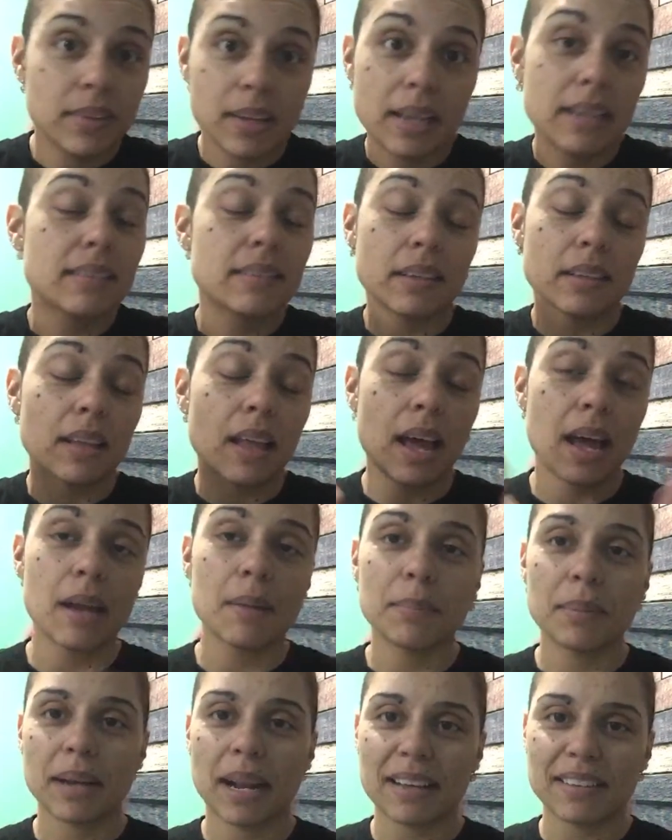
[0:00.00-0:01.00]
it's a
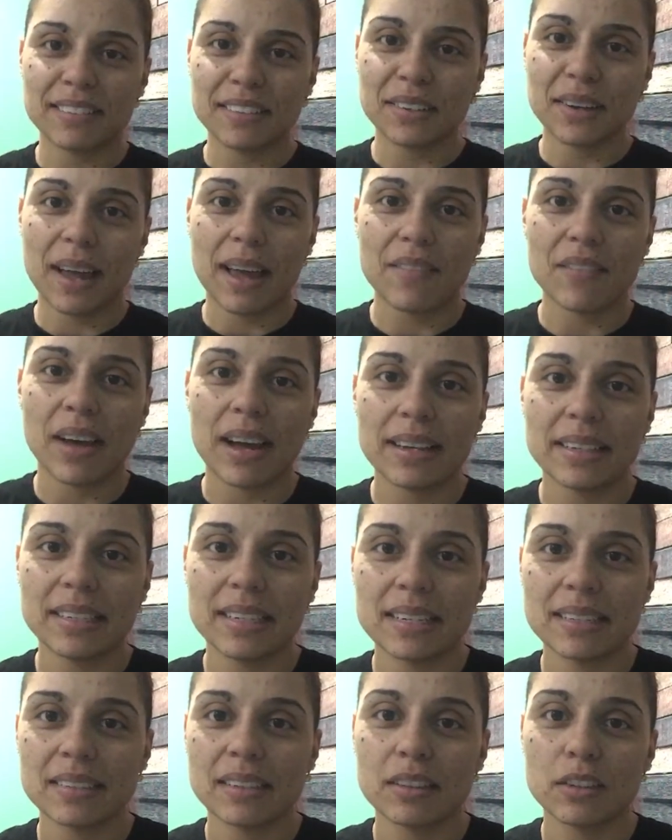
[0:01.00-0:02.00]
lot, but I still have
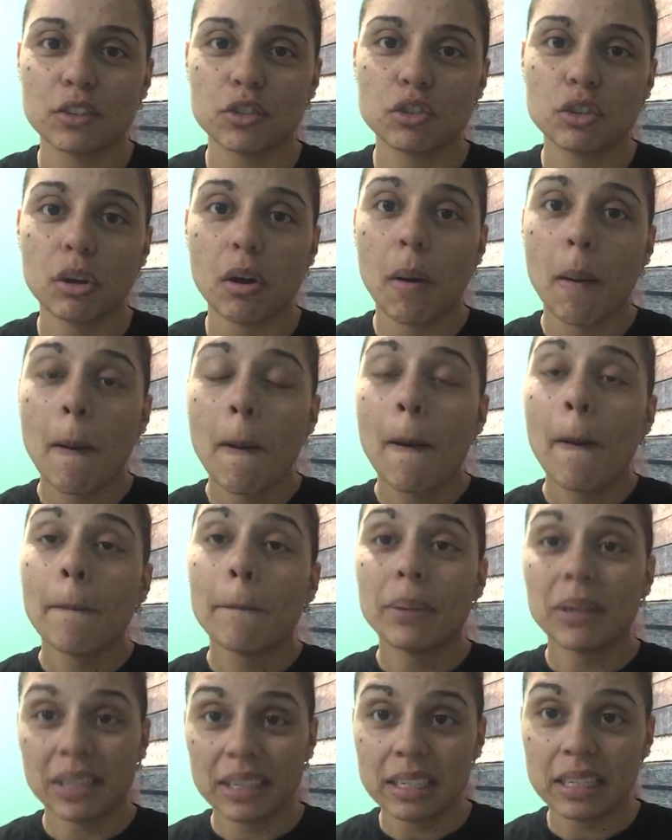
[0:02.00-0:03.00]
ideas and there's still
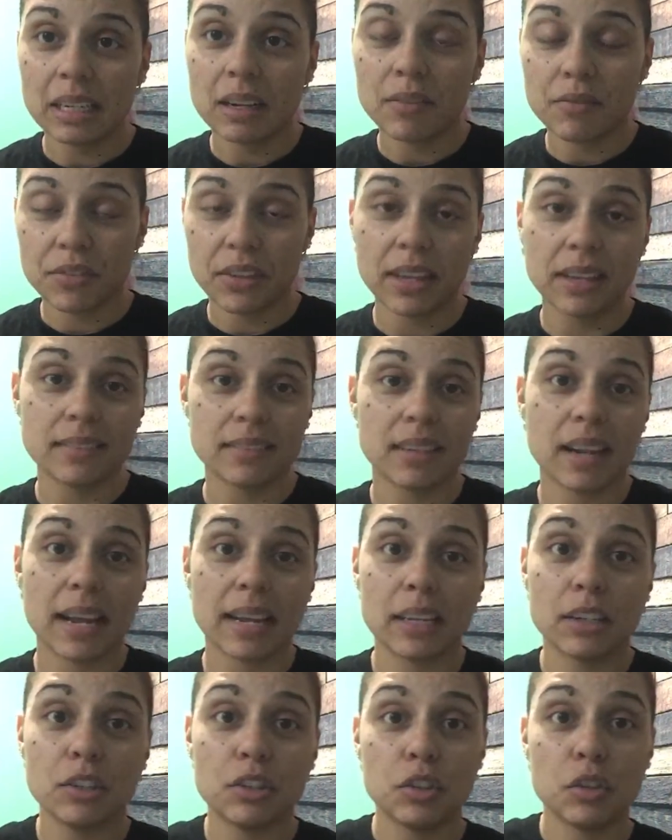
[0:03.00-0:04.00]
plenty of things
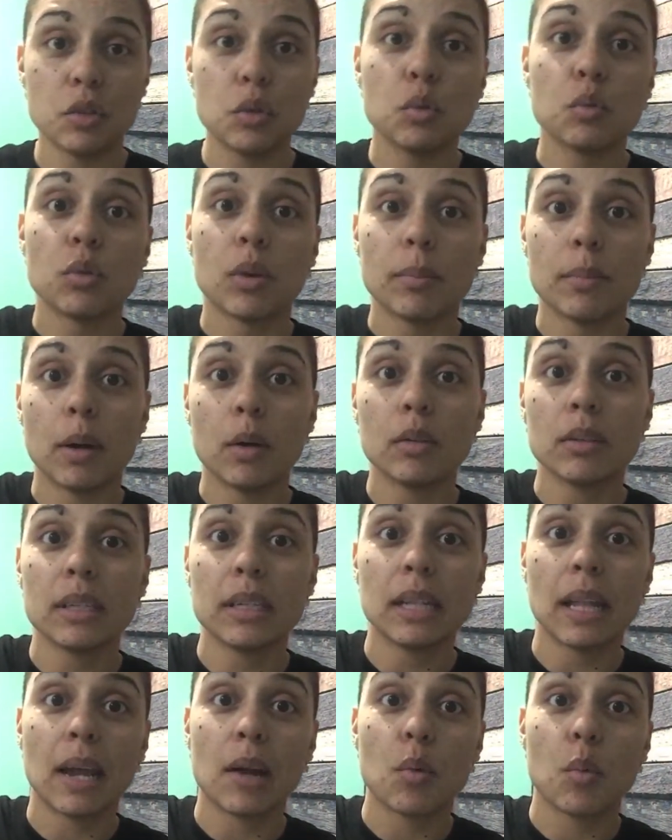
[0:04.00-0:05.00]
that I can do
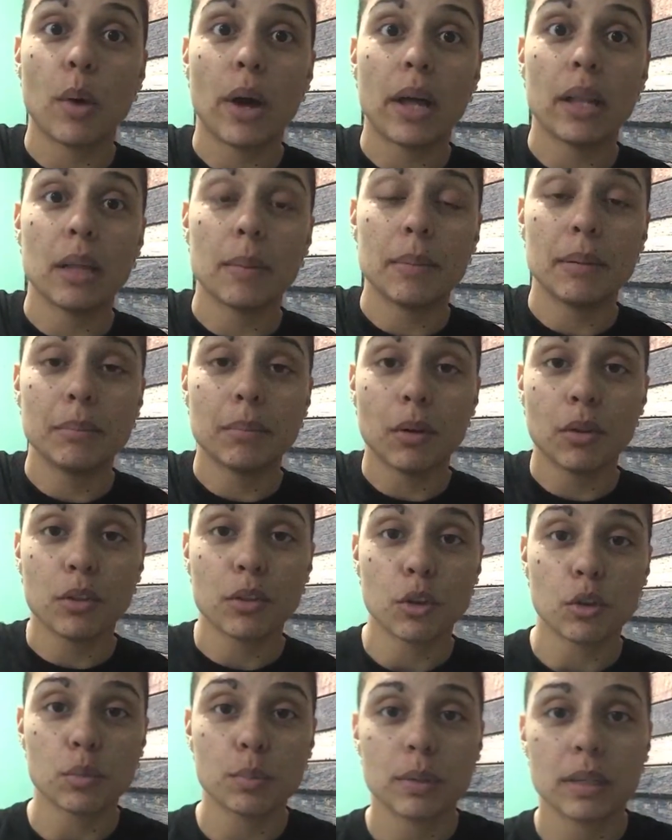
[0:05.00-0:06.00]
remotely, like while I'm in
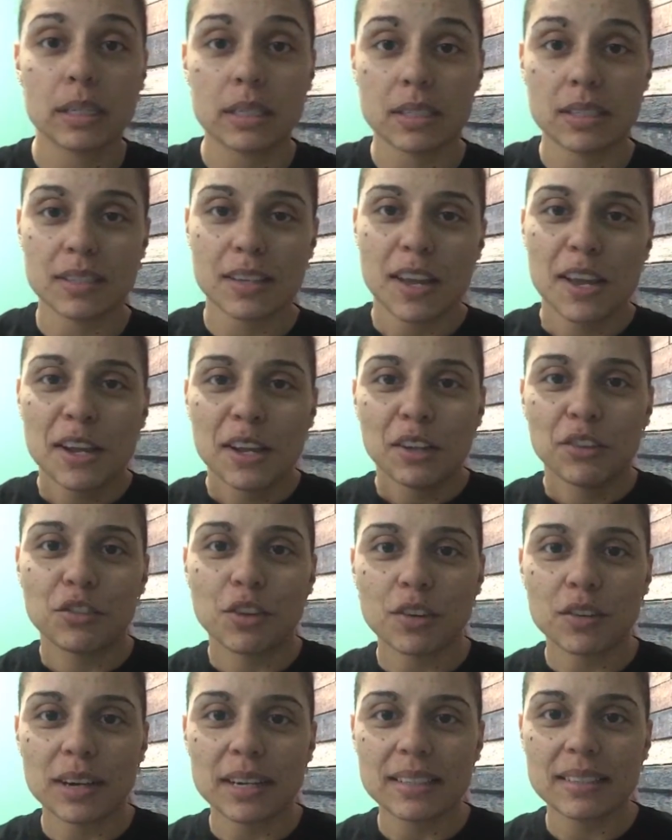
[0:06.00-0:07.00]
both of those places.
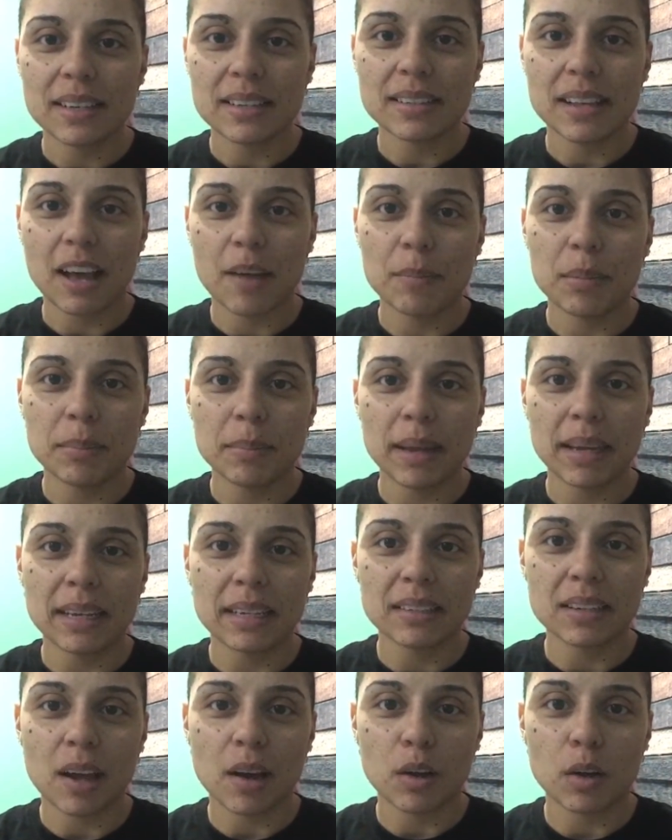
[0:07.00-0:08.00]
Joe Ray says, I've been
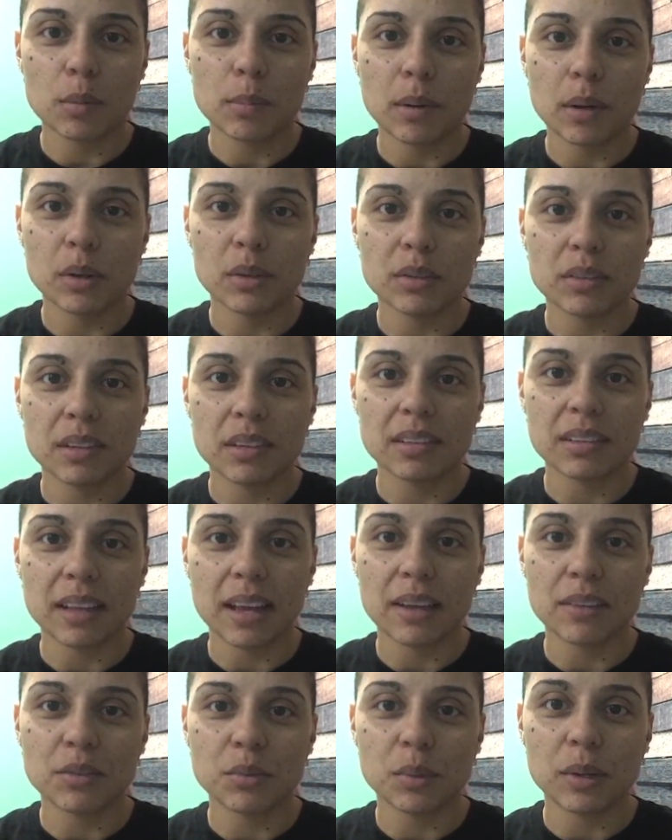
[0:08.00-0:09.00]
making taco bowls this
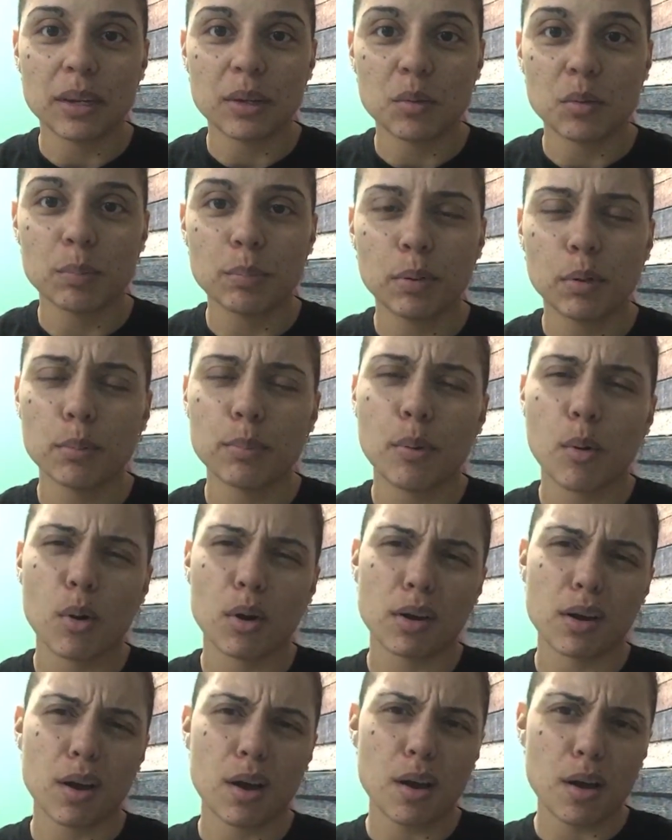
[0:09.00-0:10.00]
last week with pulled
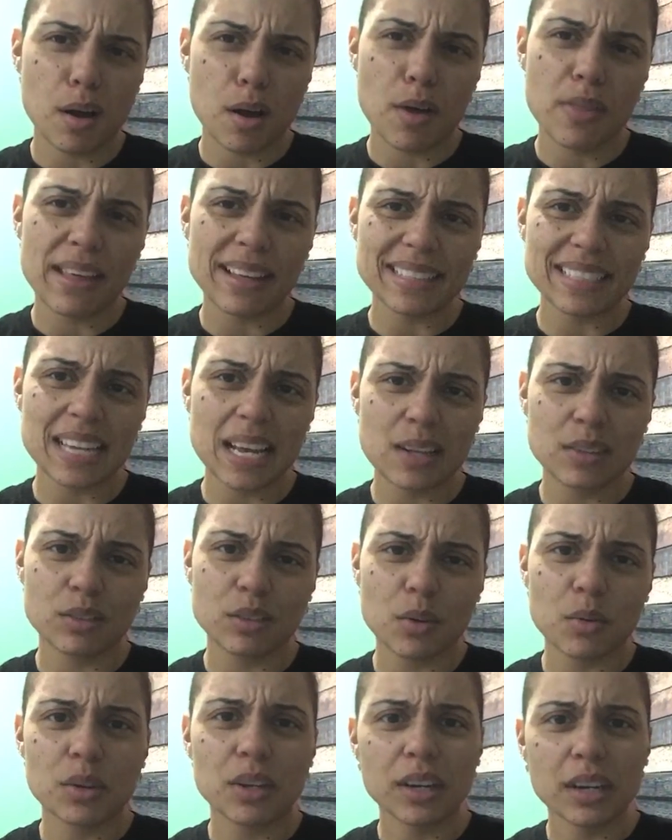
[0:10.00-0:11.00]
pork. Oh, that sounds
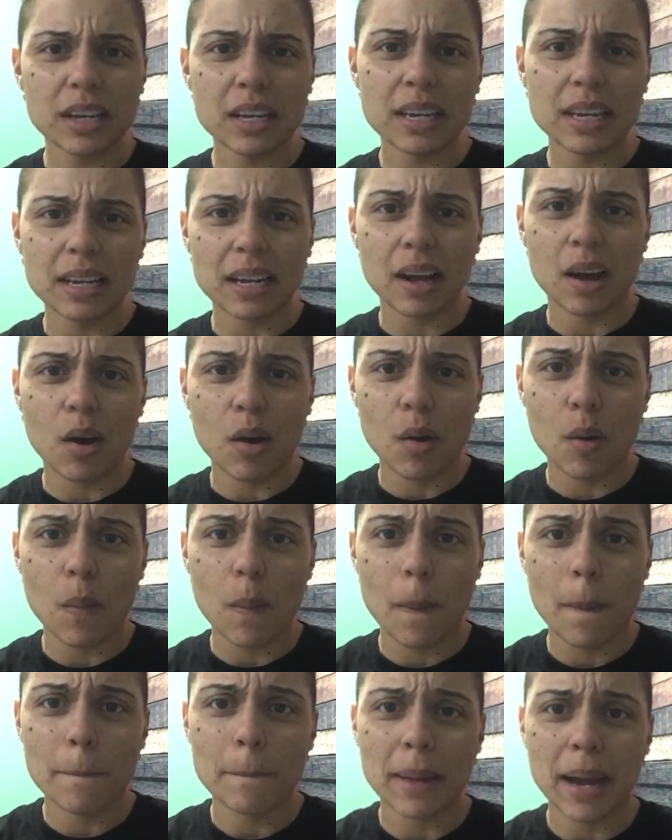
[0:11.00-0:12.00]
so good.
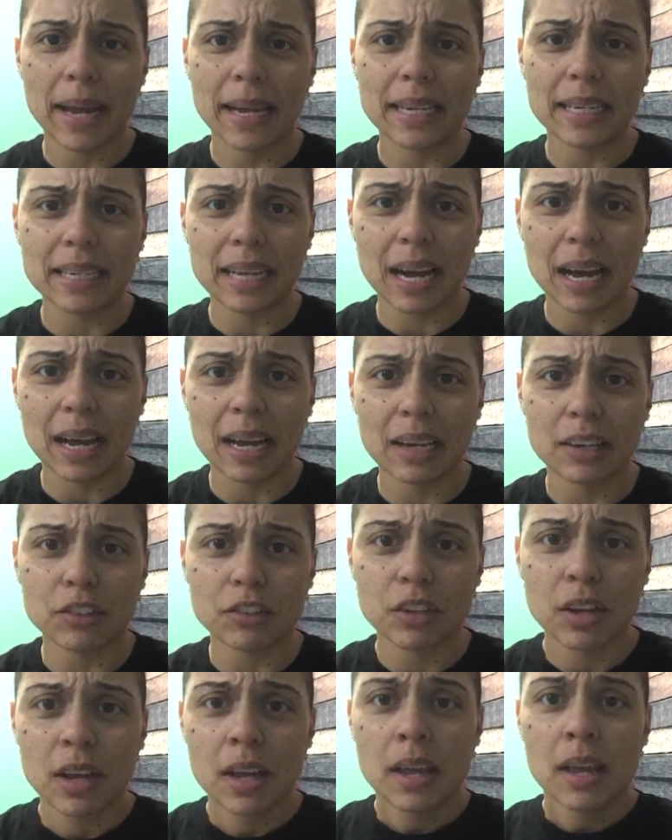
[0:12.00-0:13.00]
Oh my
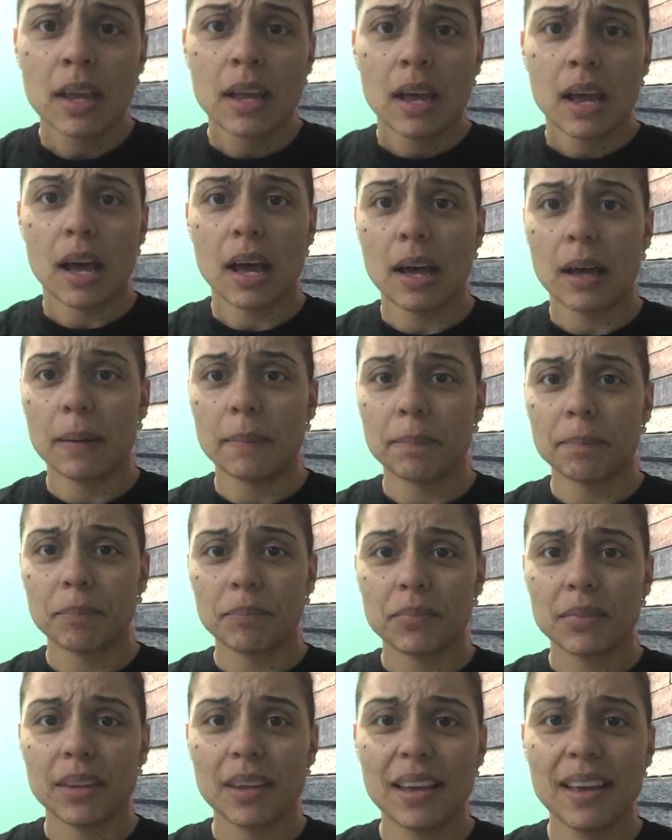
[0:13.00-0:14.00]
gosh. The
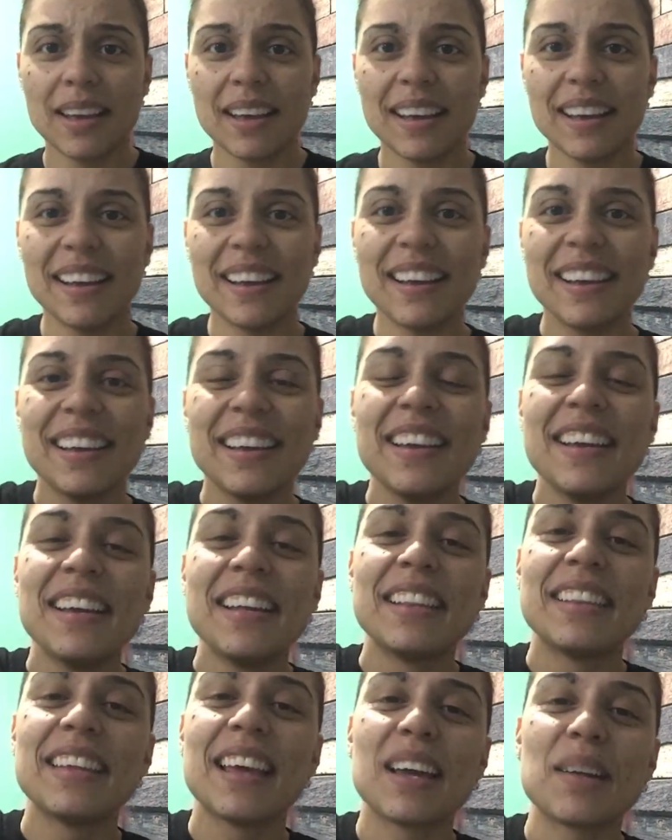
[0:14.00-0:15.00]

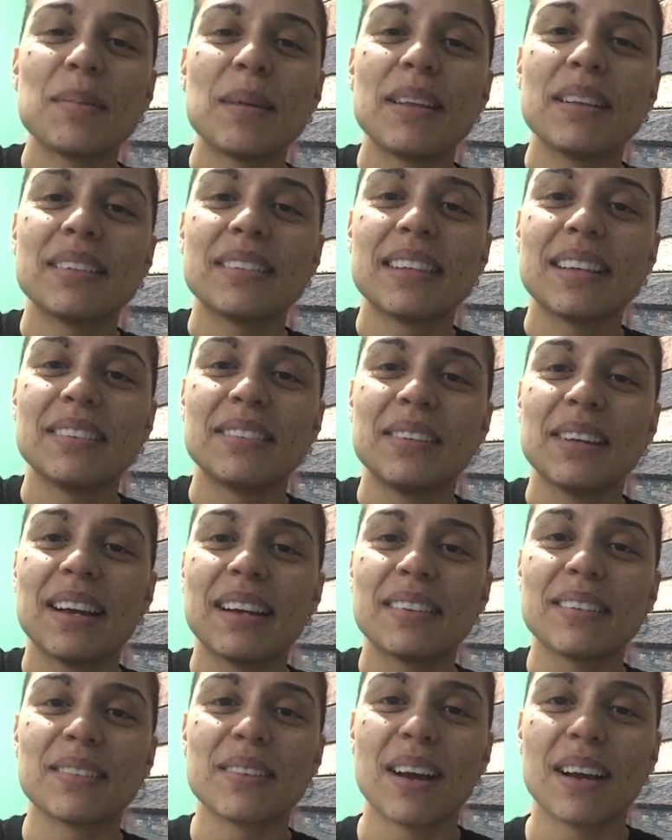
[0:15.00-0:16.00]
Adam Heather says,
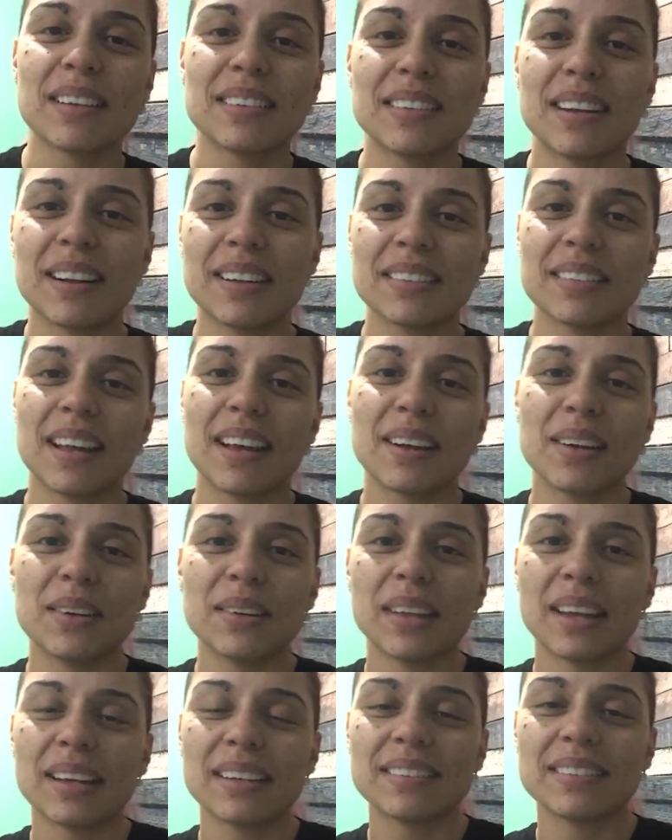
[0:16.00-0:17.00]
you guys are rock stars. I
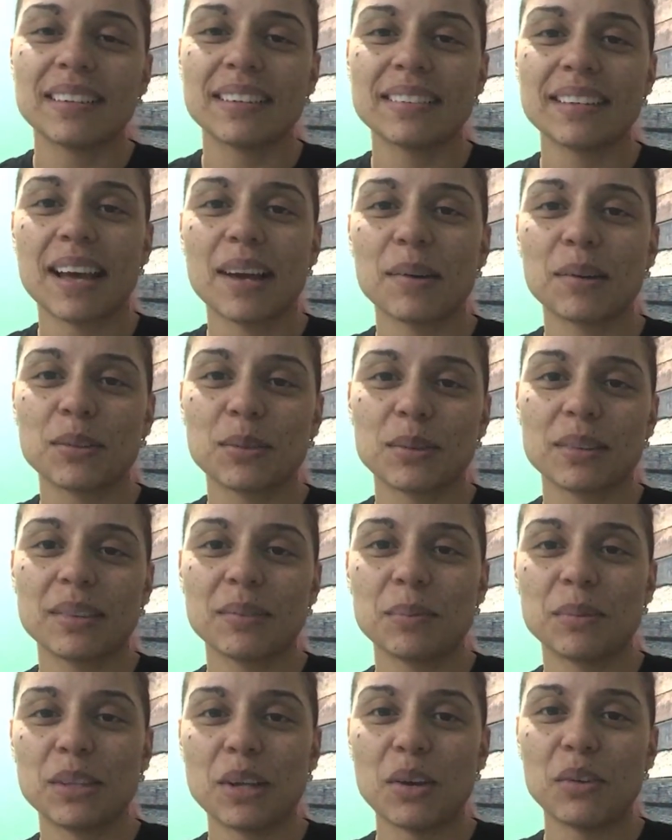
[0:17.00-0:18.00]
go like 6 hours
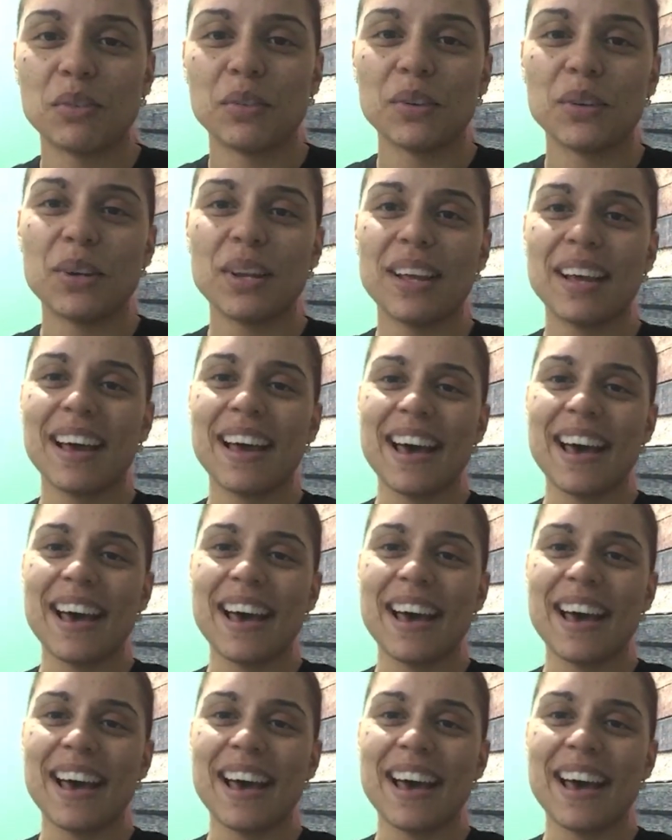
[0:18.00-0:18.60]
with no food.